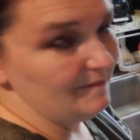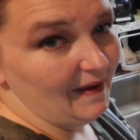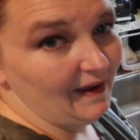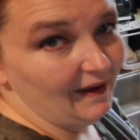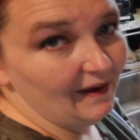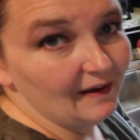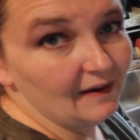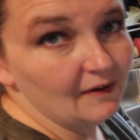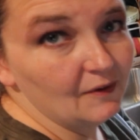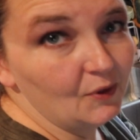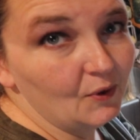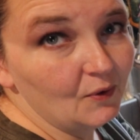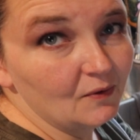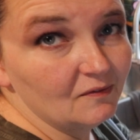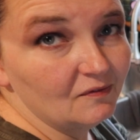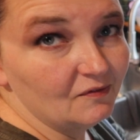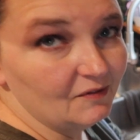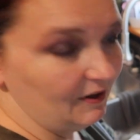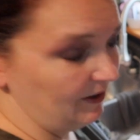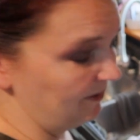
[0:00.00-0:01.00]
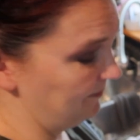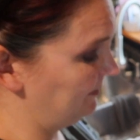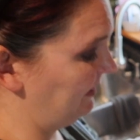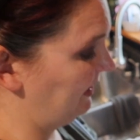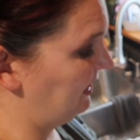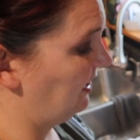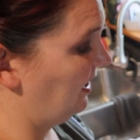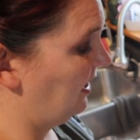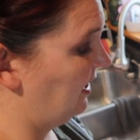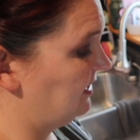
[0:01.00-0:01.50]
making gluten-free
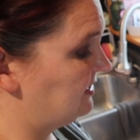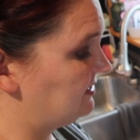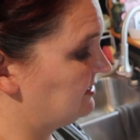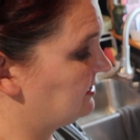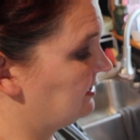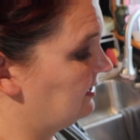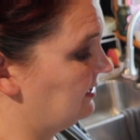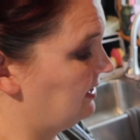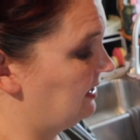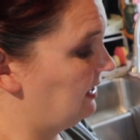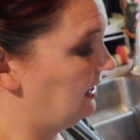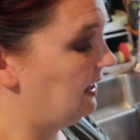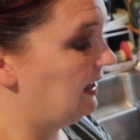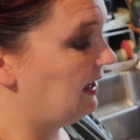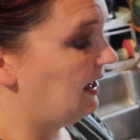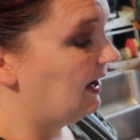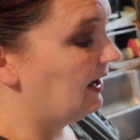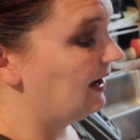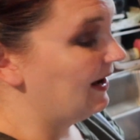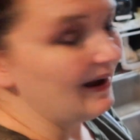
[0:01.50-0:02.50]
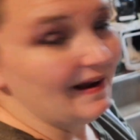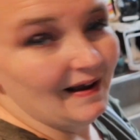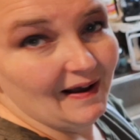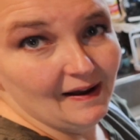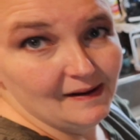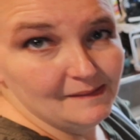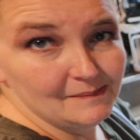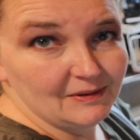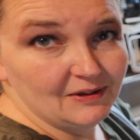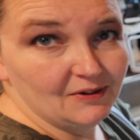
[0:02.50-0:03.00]
because
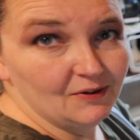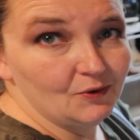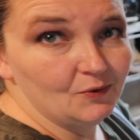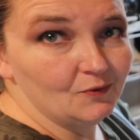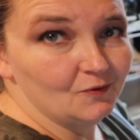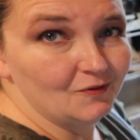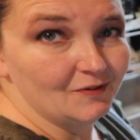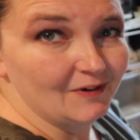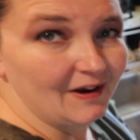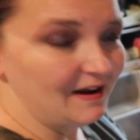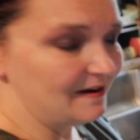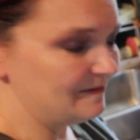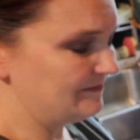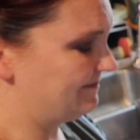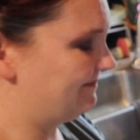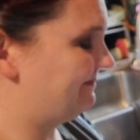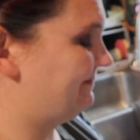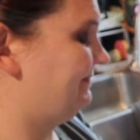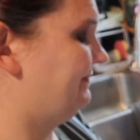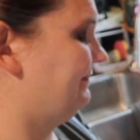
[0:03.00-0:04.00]
I'm gluten-free.